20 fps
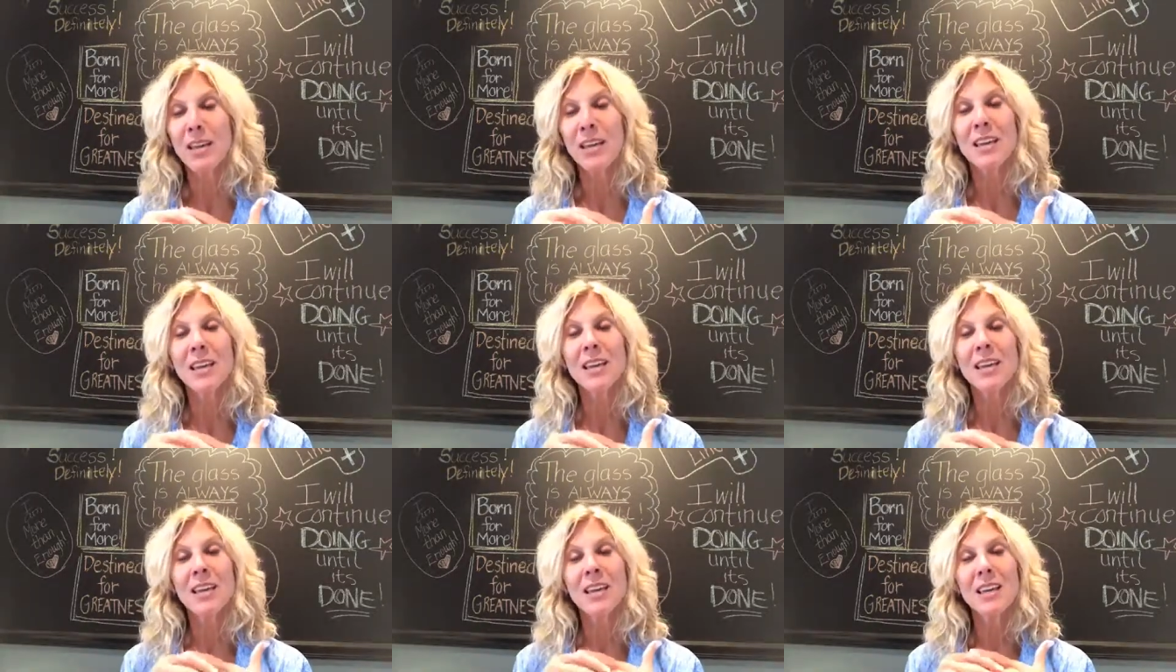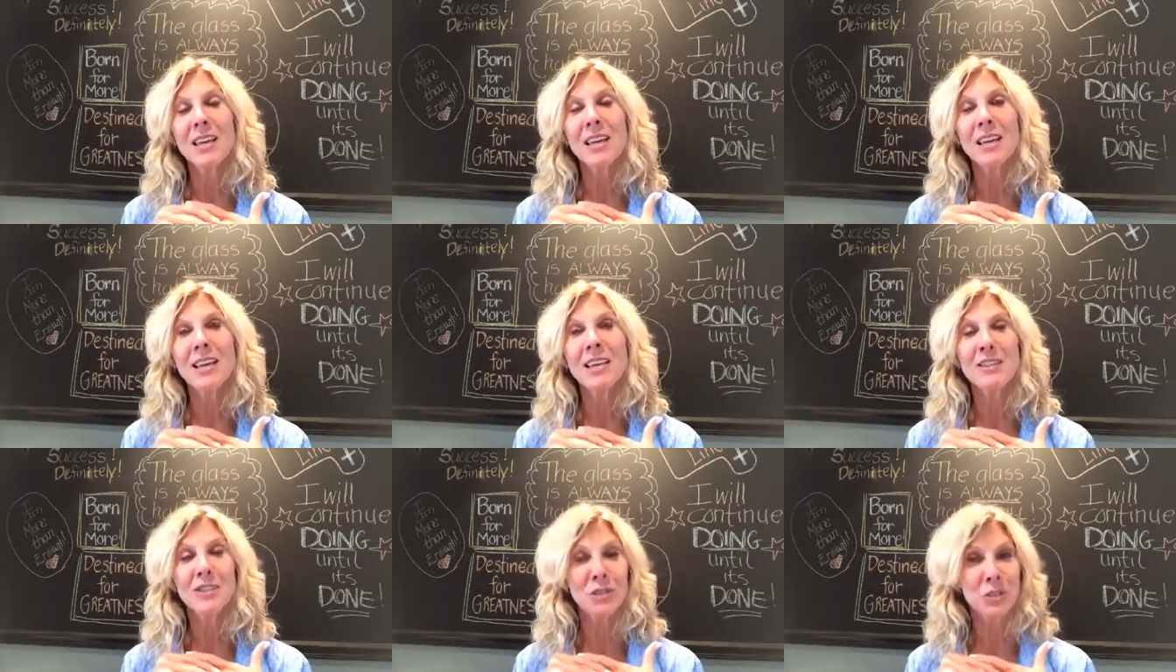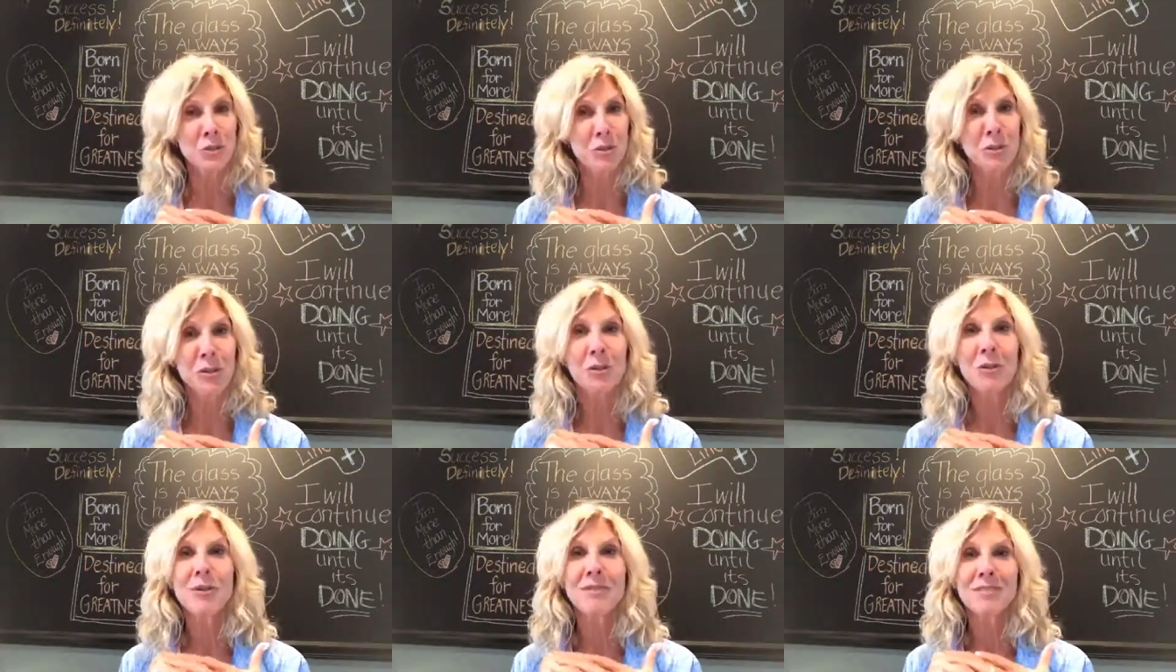It's
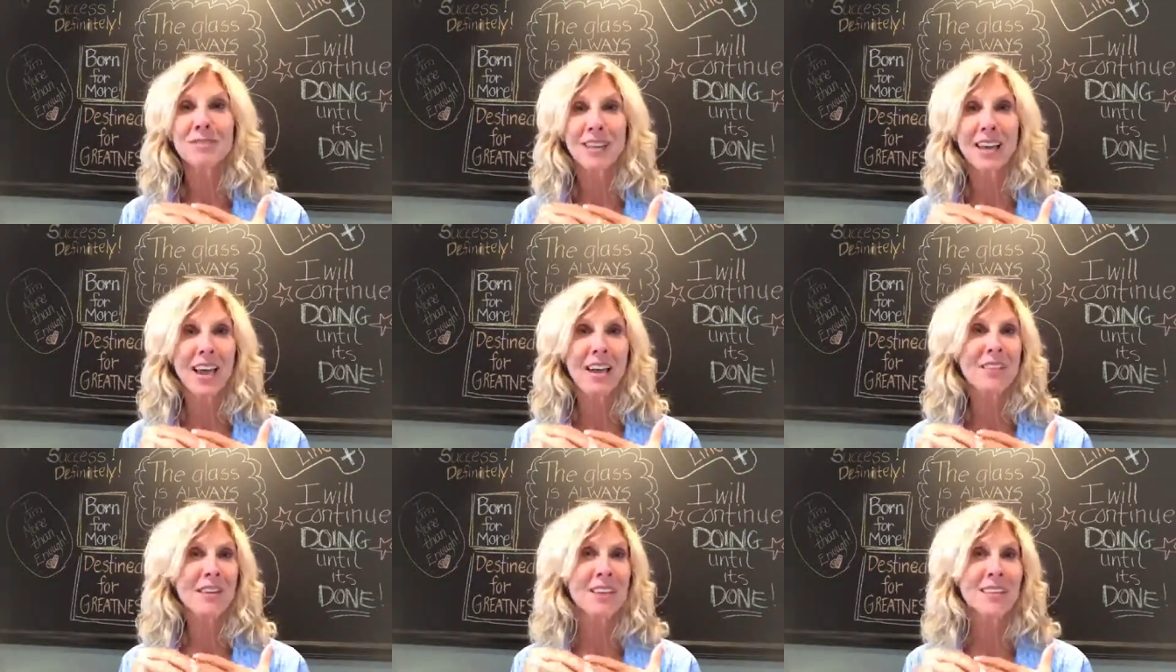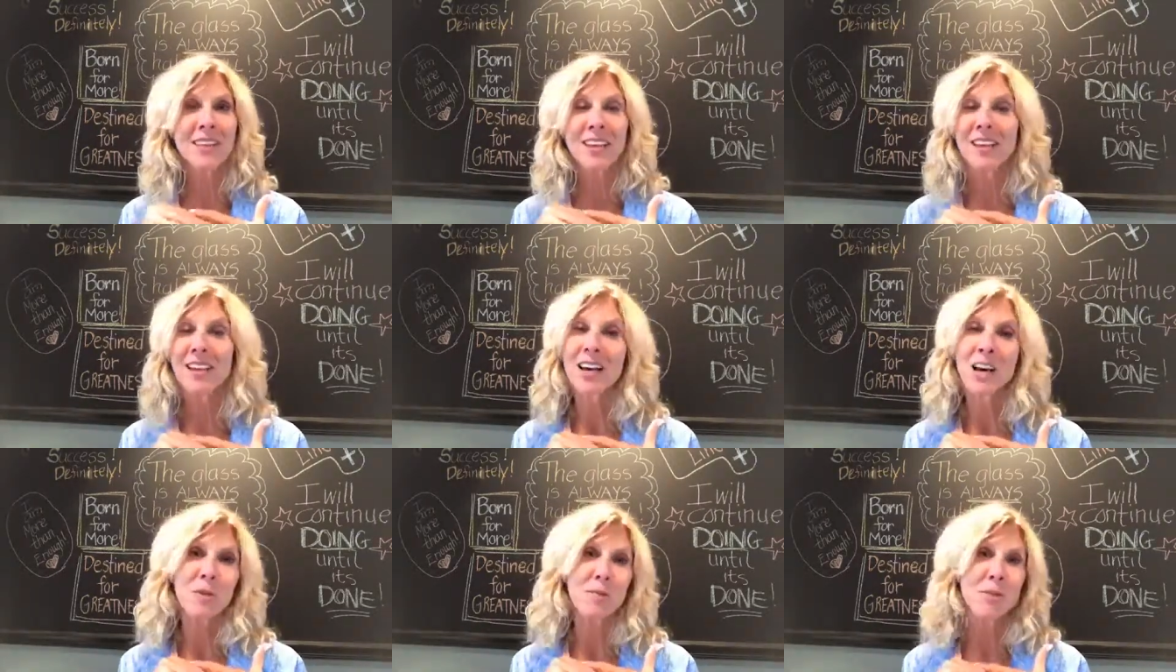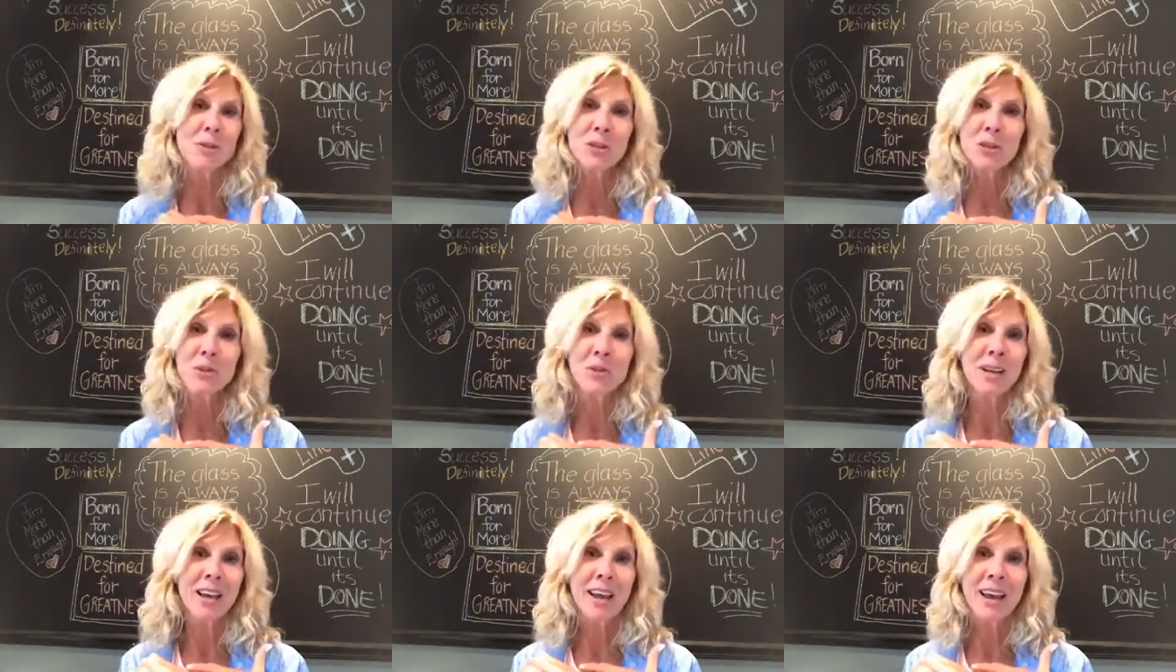true, everything comes
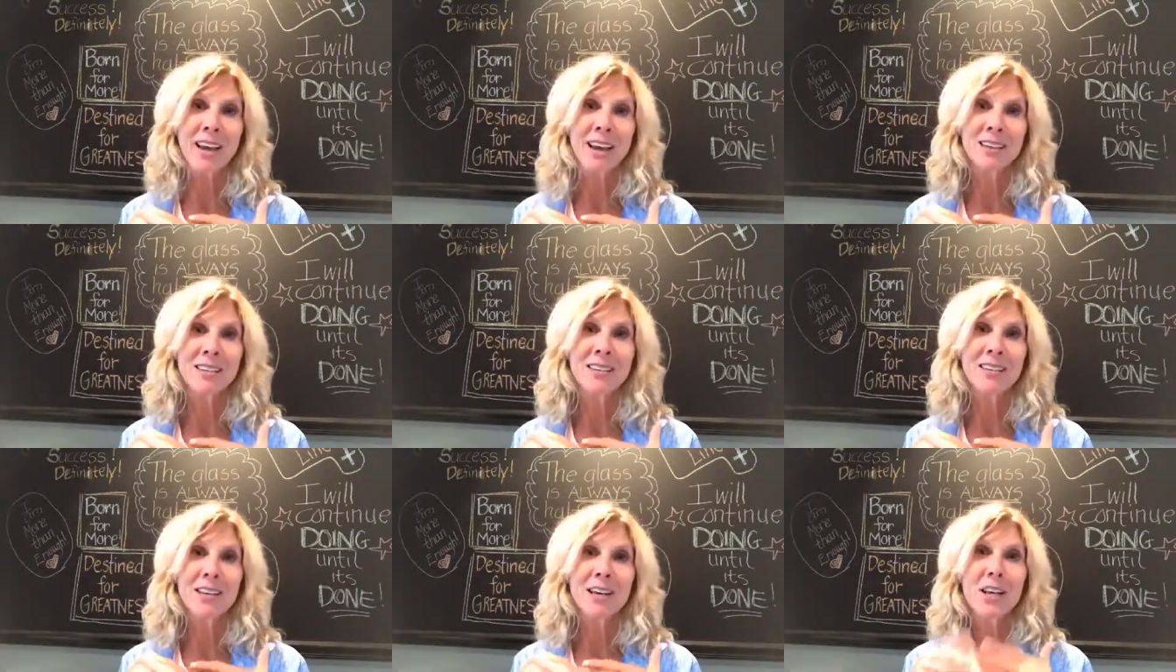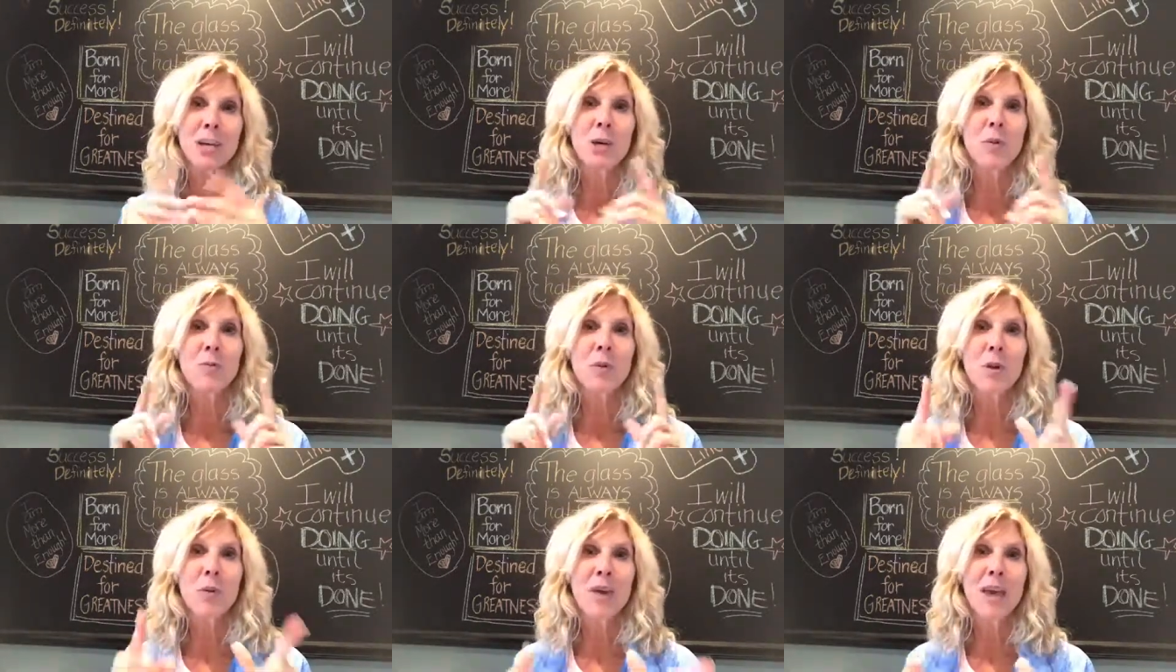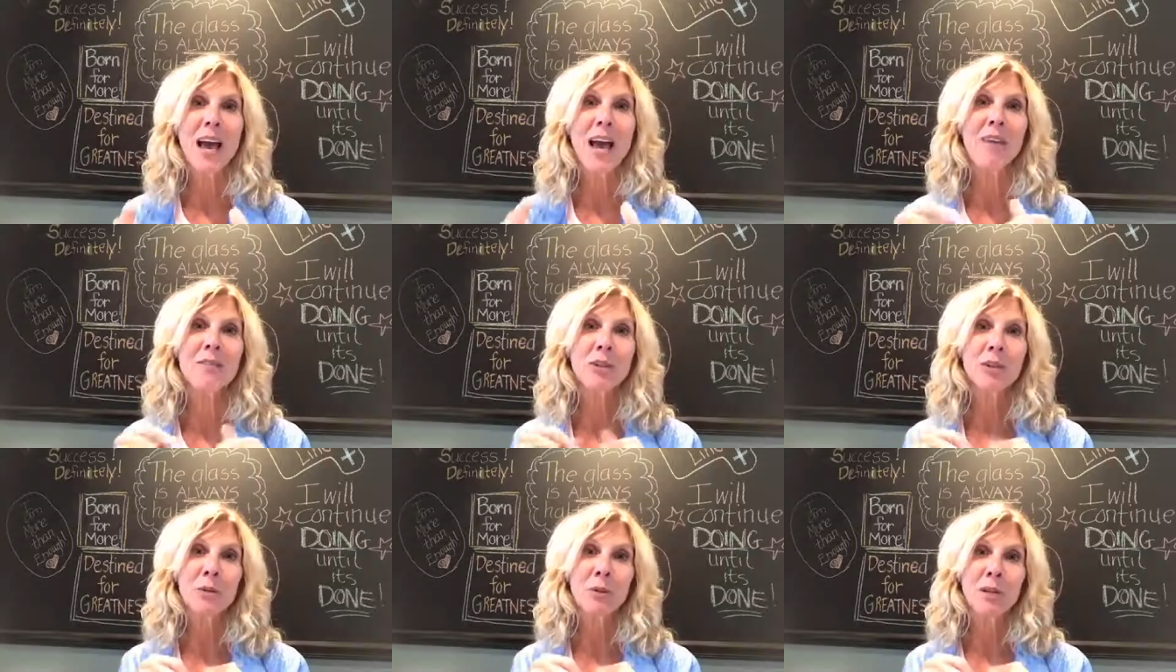to an end, but we
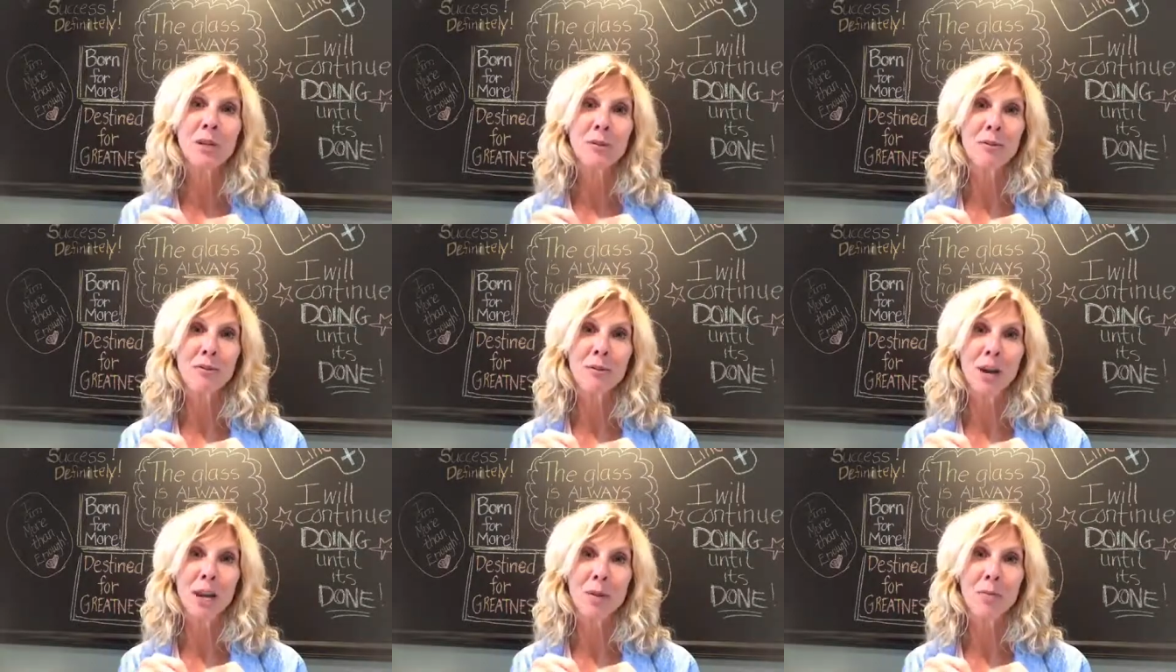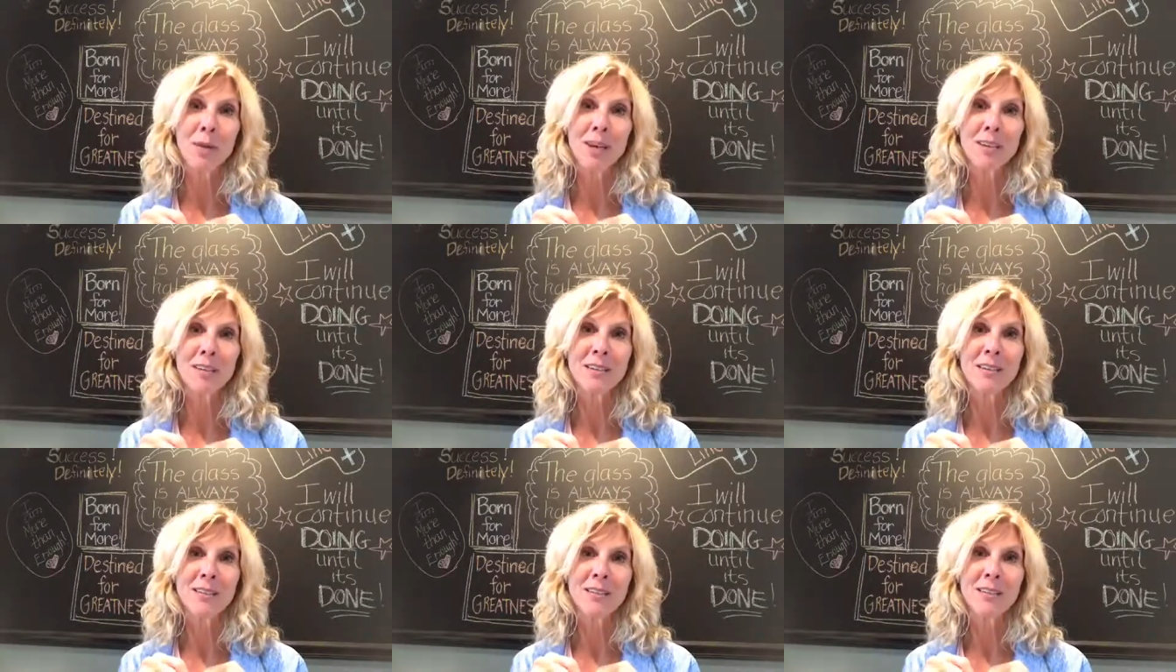have to reframe it.